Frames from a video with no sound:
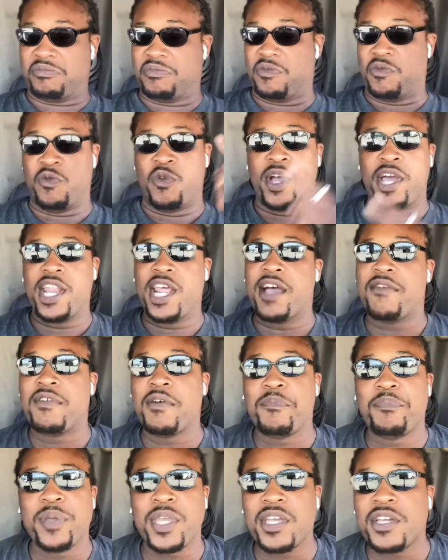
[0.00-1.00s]
whatever
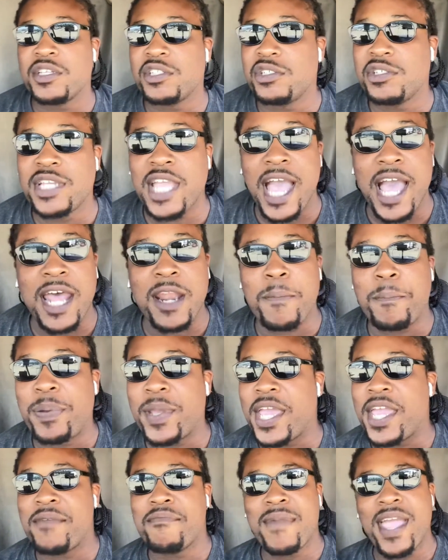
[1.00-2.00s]
bills you got to
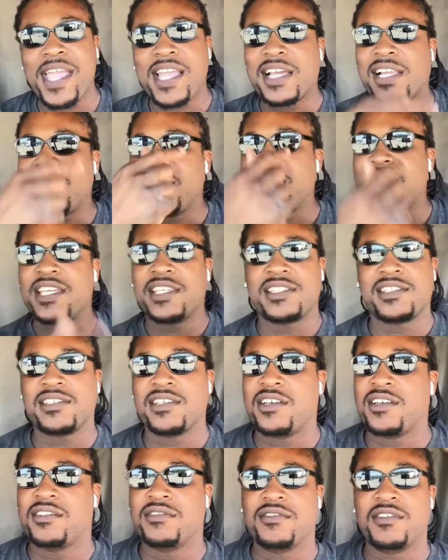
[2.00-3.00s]
pay, make a list.
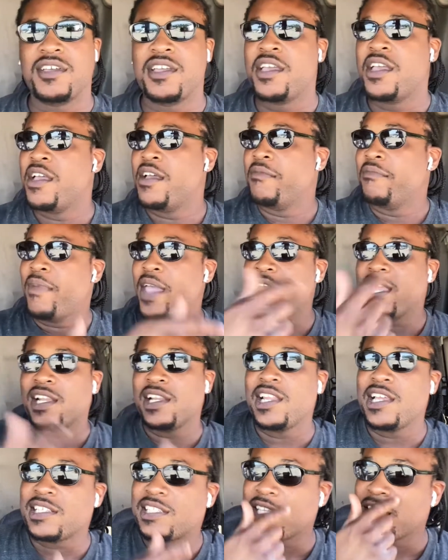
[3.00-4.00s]
Make a
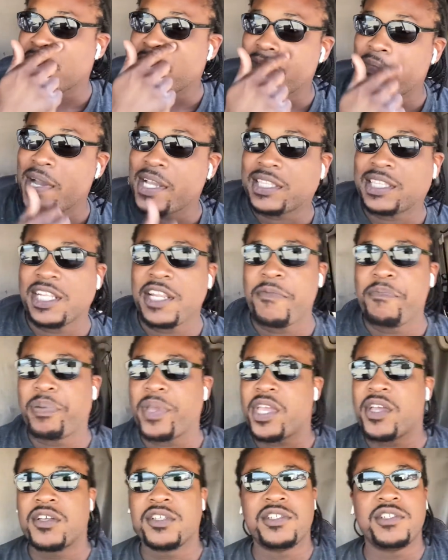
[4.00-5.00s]
list of your monthly
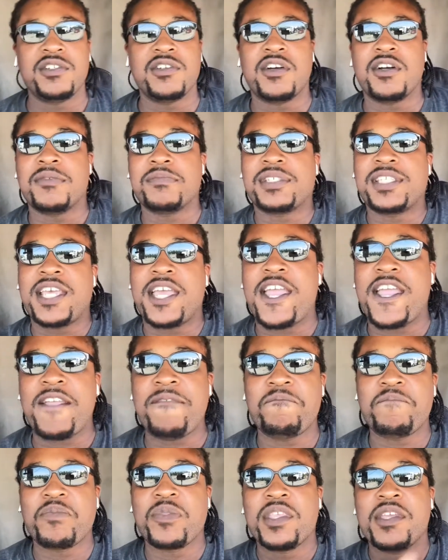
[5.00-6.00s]
bills, you know what I'm saying?
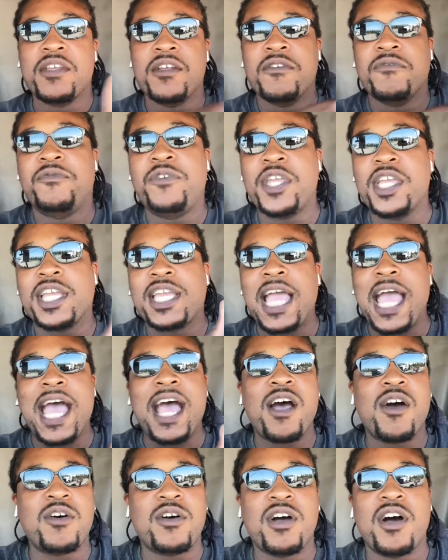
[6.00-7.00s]
Figure
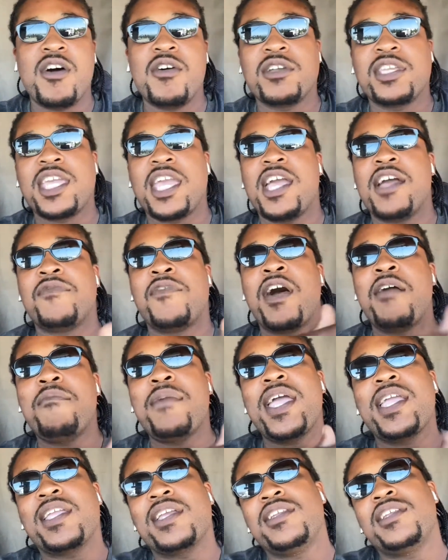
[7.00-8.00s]
out, okay, if I'm
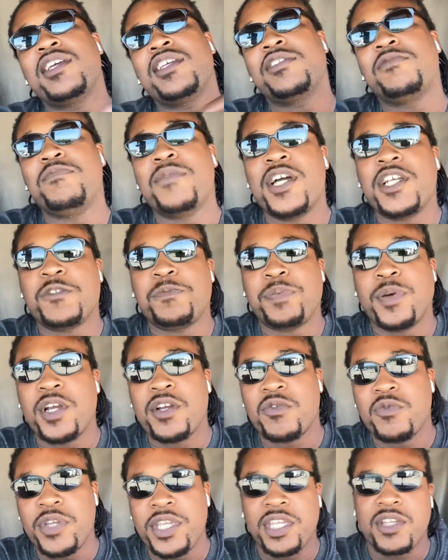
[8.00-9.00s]
making this much per
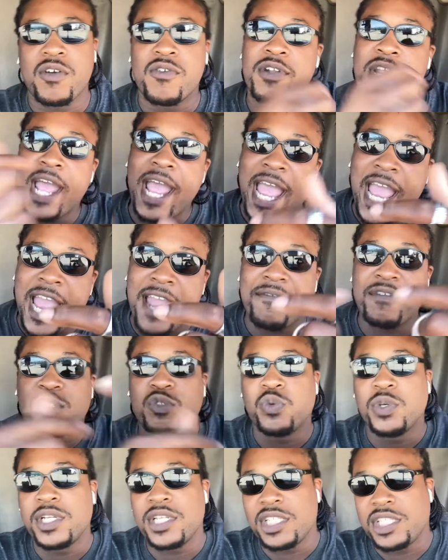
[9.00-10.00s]
week on average
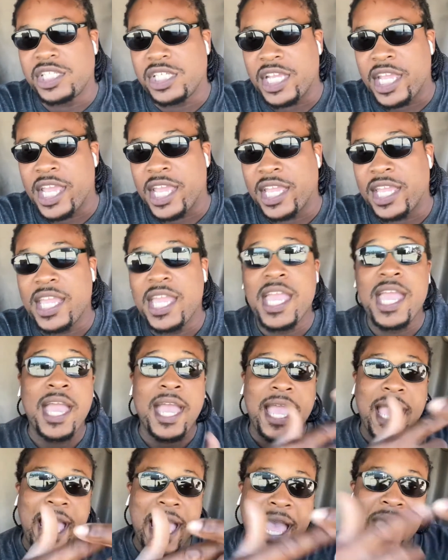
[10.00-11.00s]
with the check,
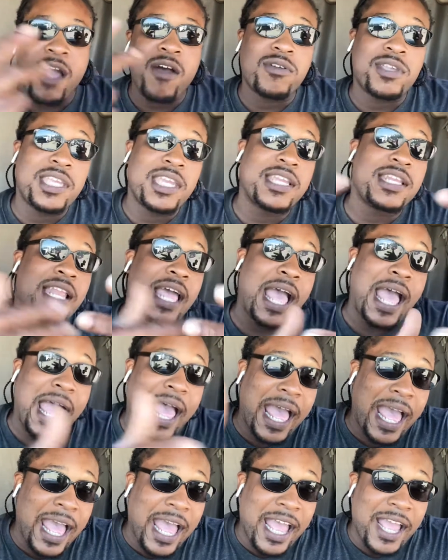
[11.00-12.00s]
how can
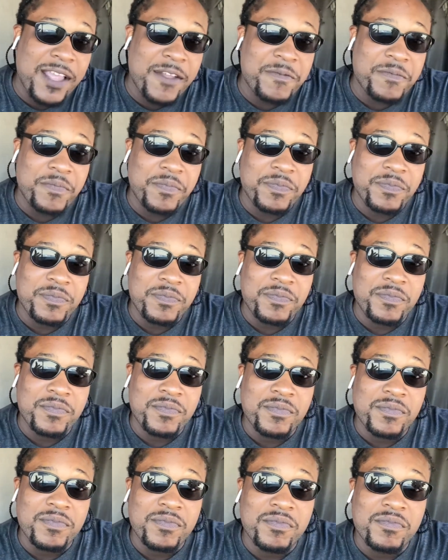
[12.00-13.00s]
I
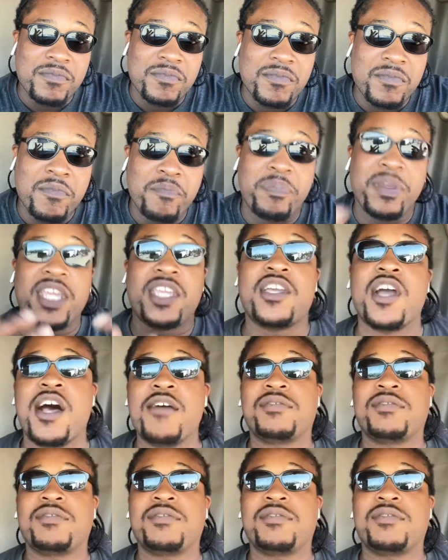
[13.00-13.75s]
become